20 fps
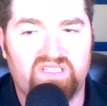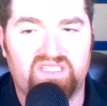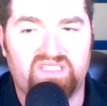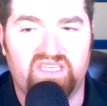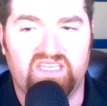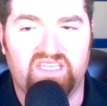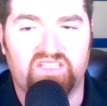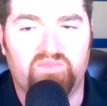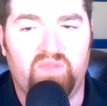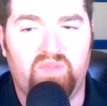
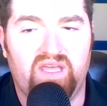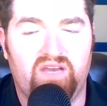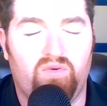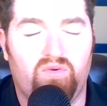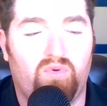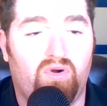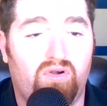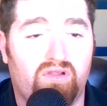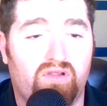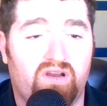whiskey has
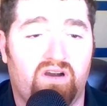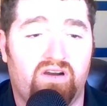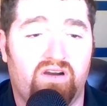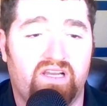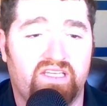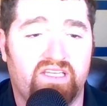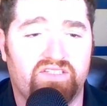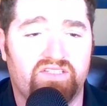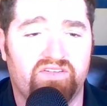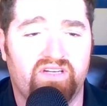played a role in
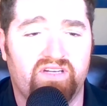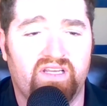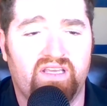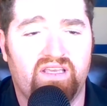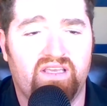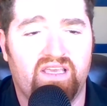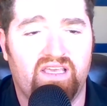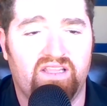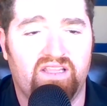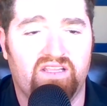our
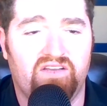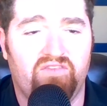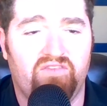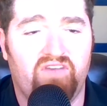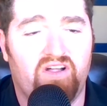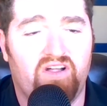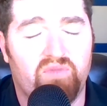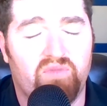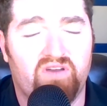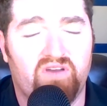history and
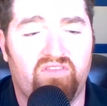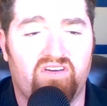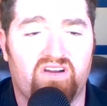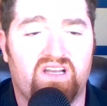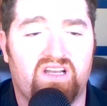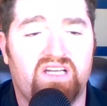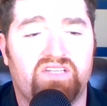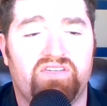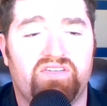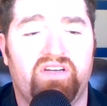the development
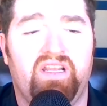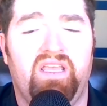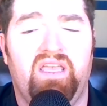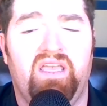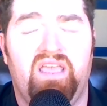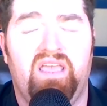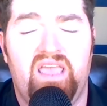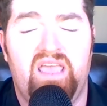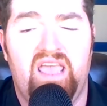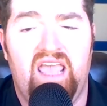of our
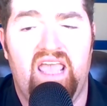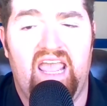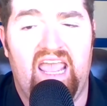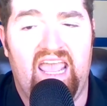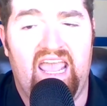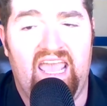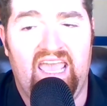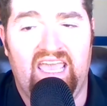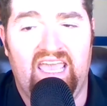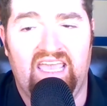country.
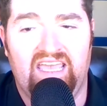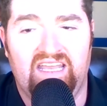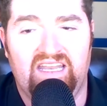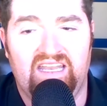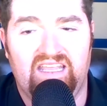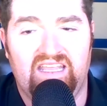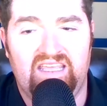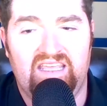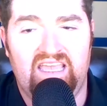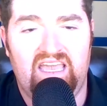
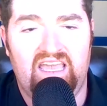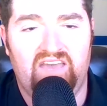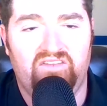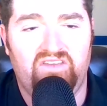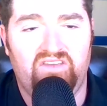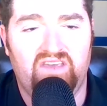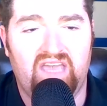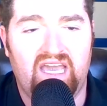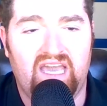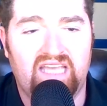And
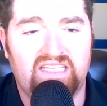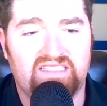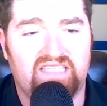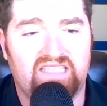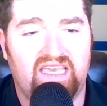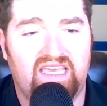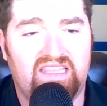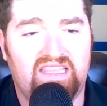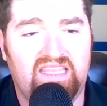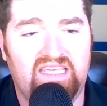yeah, if you
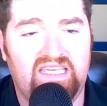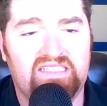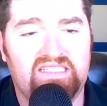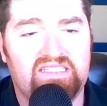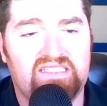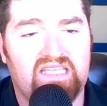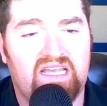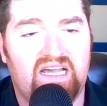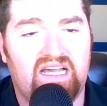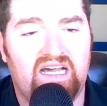guys like
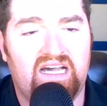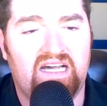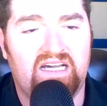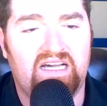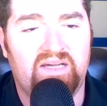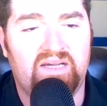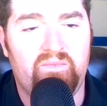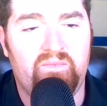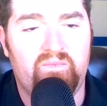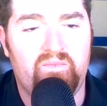these,
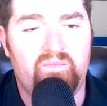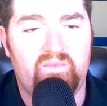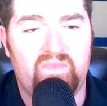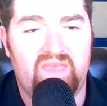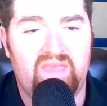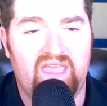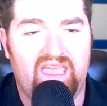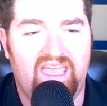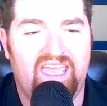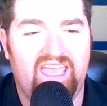and
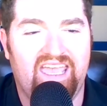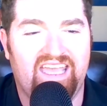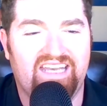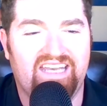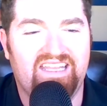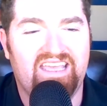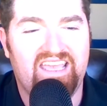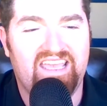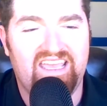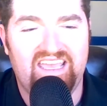
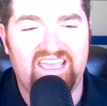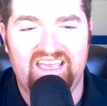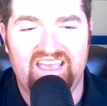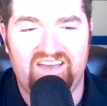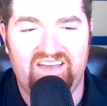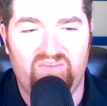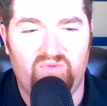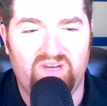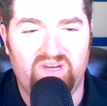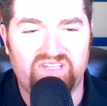
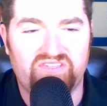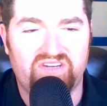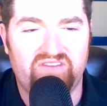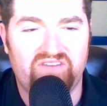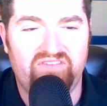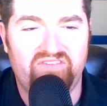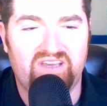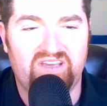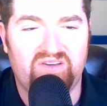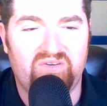one
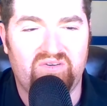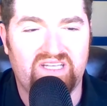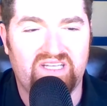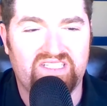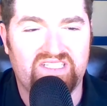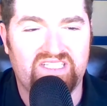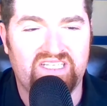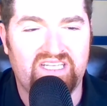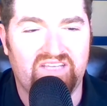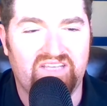trivia
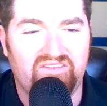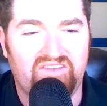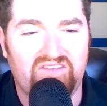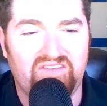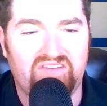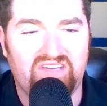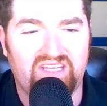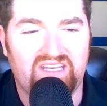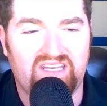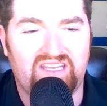question,
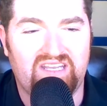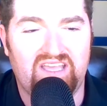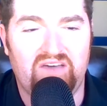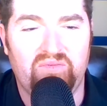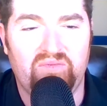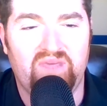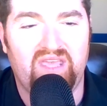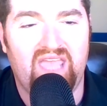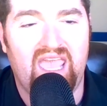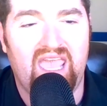if you
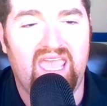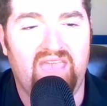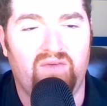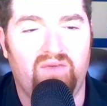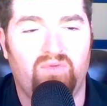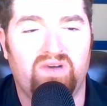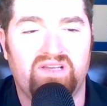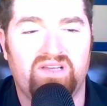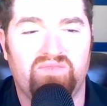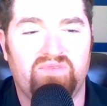could tell me,
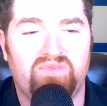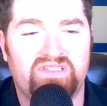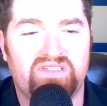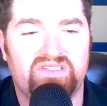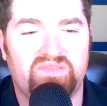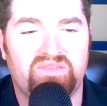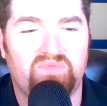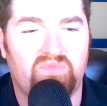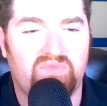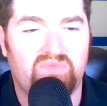hey, what
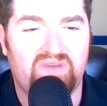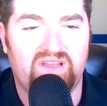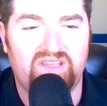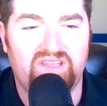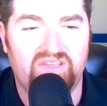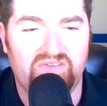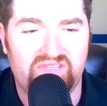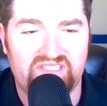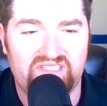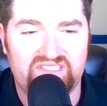was
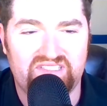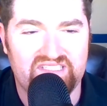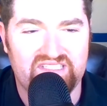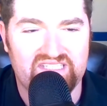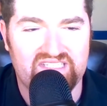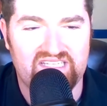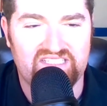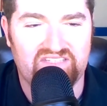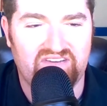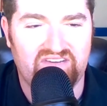
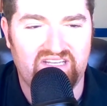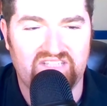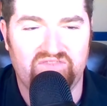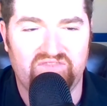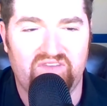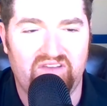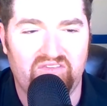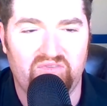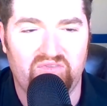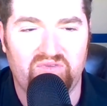Ulysses S.
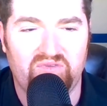Grant's